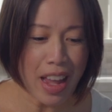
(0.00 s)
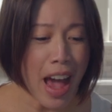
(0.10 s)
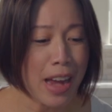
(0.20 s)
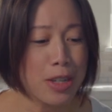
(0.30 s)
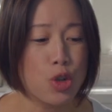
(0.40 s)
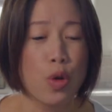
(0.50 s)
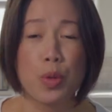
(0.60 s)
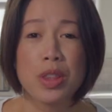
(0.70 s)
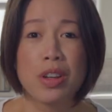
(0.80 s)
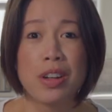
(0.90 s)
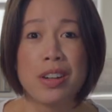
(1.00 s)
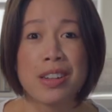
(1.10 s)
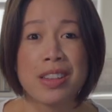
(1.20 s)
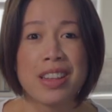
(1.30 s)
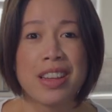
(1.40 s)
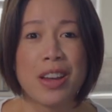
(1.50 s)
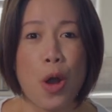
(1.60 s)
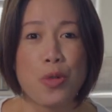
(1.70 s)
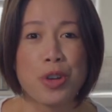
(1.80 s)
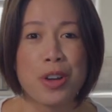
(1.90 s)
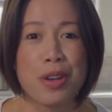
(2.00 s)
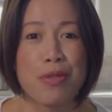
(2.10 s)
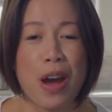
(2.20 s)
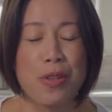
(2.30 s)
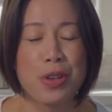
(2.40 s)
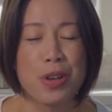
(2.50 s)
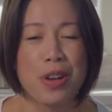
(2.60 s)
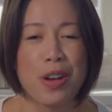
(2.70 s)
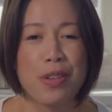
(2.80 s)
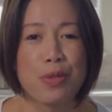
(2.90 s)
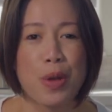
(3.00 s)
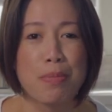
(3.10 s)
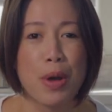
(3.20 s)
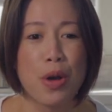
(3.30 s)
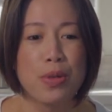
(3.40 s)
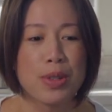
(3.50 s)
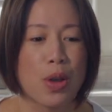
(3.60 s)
Had a tour with Guong, the owner and founder of Red Boat.